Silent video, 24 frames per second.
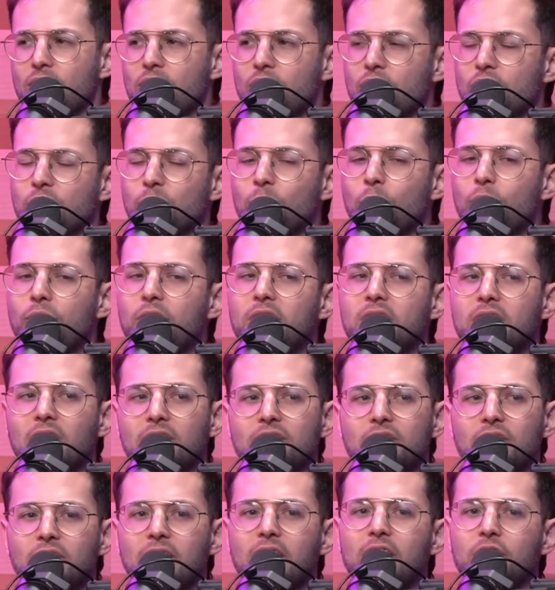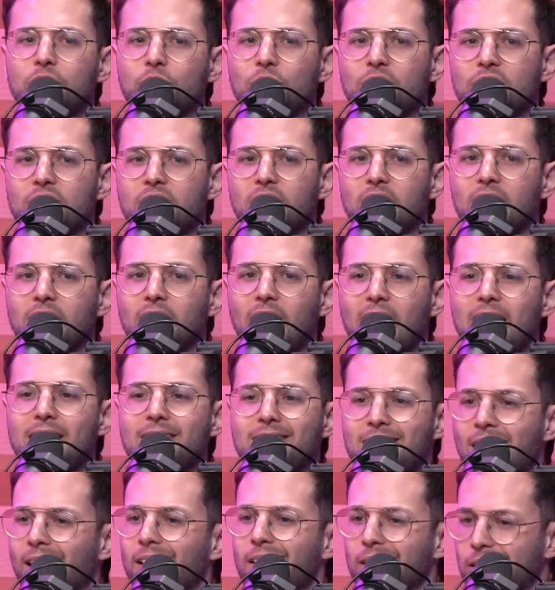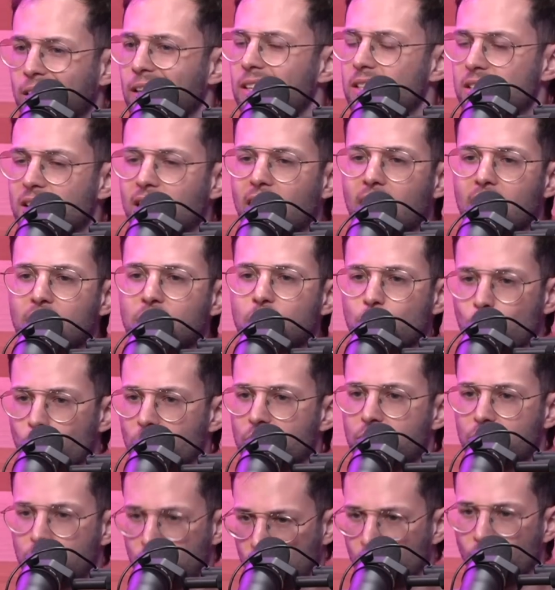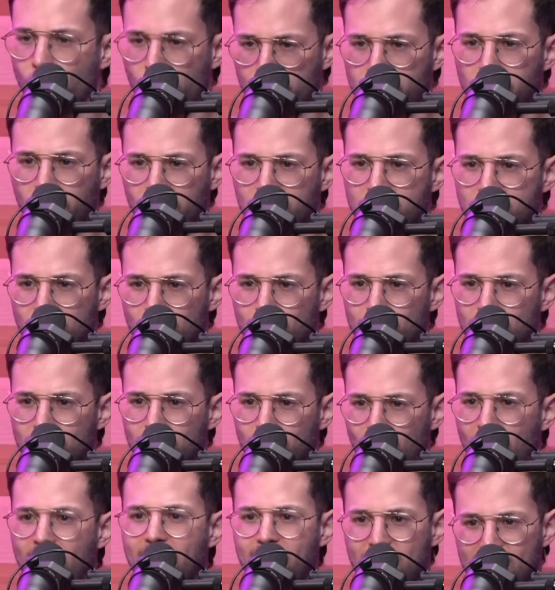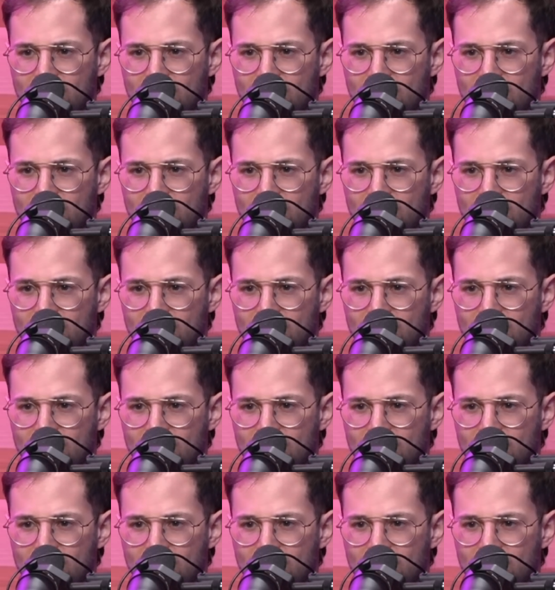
This movie does an interesting and delicate dance with colonialism, right?